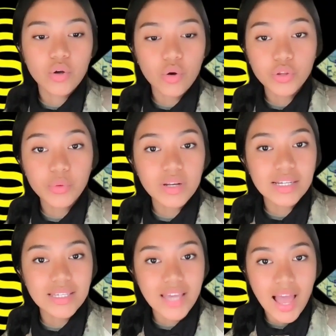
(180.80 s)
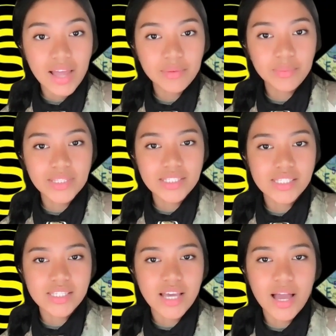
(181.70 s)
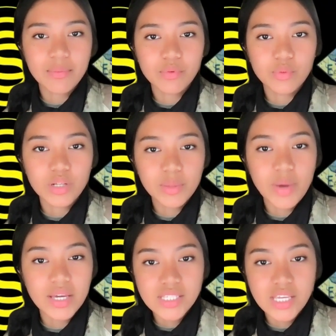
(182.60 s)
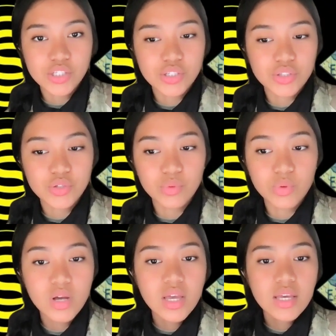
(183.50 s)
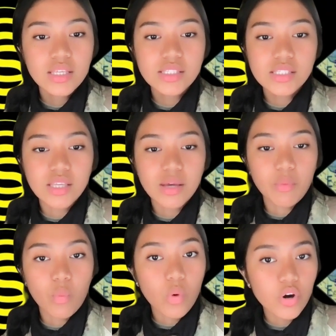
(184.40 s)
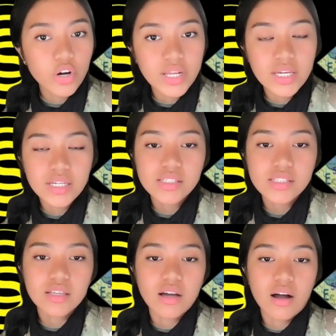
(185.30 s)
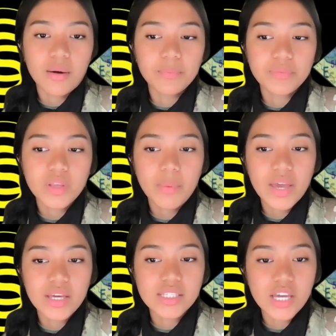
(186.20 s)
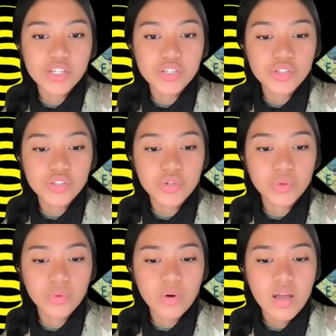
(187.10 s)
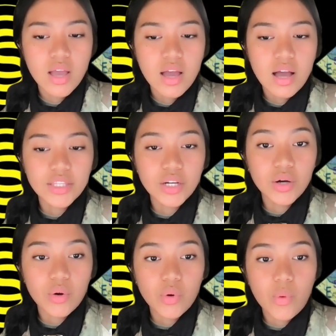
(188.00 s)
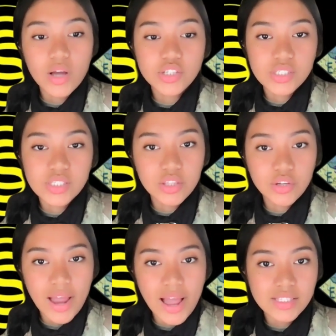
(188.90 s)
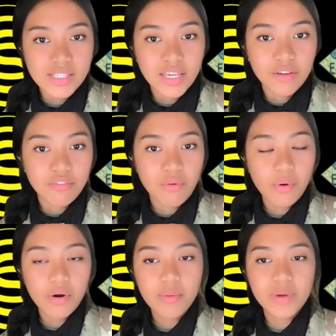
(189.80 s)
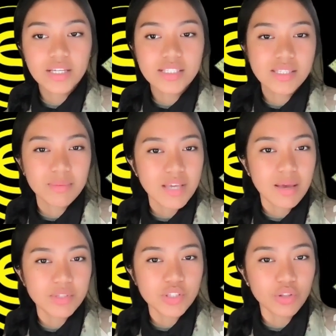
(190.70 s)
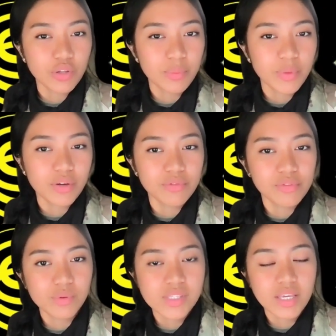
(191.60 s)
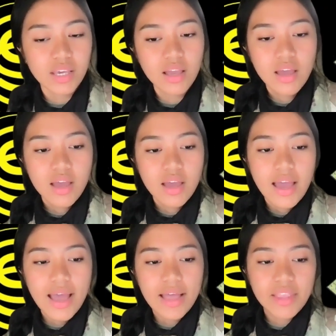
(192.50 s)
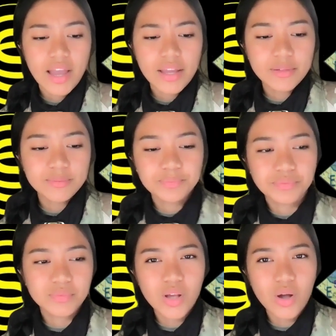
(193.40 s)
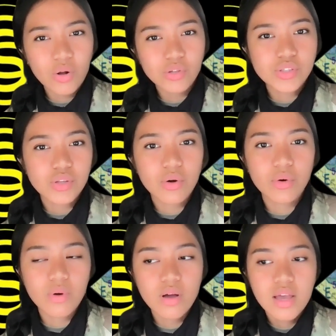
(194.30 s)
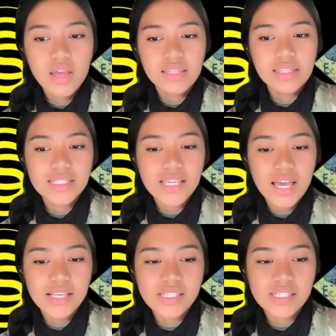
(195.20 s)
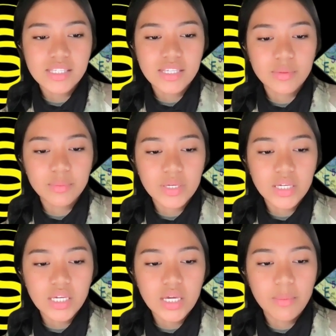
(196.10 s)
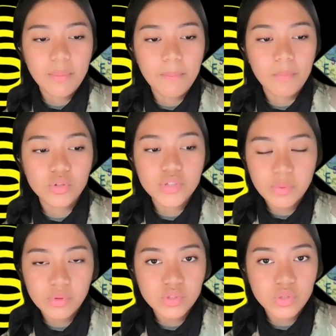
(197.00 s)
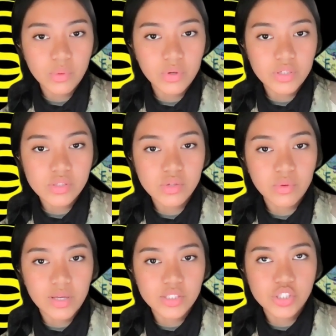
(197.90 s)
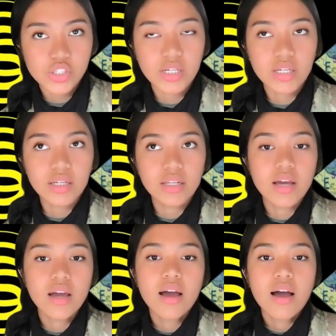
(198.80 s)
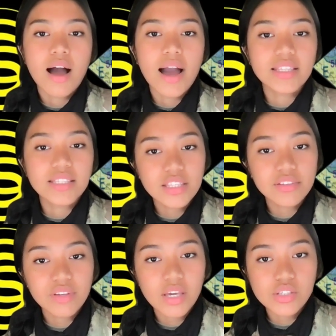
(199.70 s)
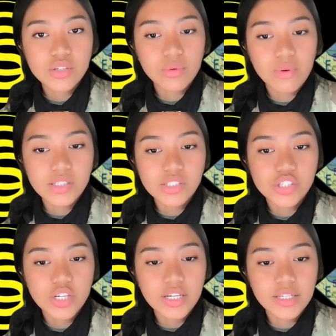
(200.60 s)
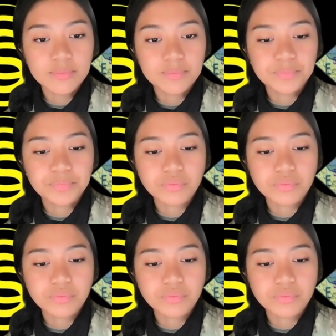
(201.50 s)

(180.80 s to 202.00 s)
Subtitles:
go through it again, but this time really pay attention to some wordings. Pay attention to the questions that they're asking for, because sometimes it's a little bit confusing. And then also, the test is going to be multiple choice question, identification question,